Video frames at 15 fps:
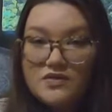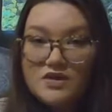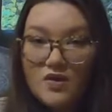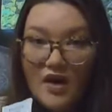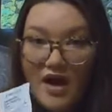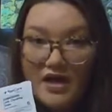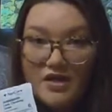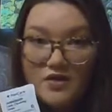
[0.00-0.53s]
So
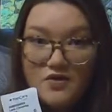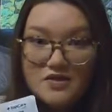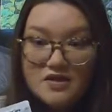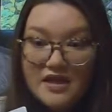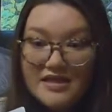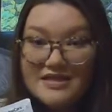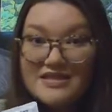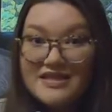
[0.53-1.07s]
I used
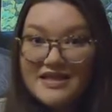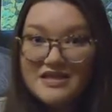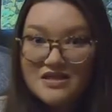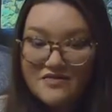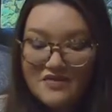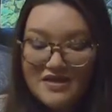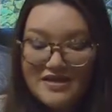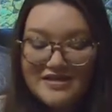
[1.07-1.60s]
like 6
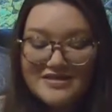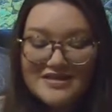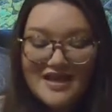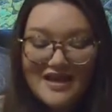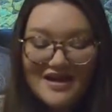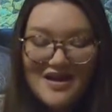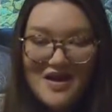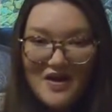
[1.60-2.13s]
of these
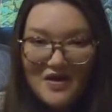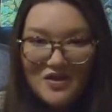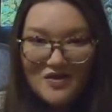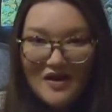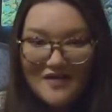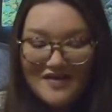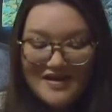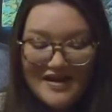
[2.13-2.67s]

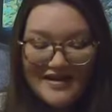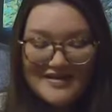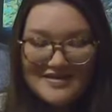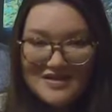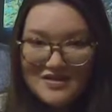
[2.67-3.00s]
throughout the night.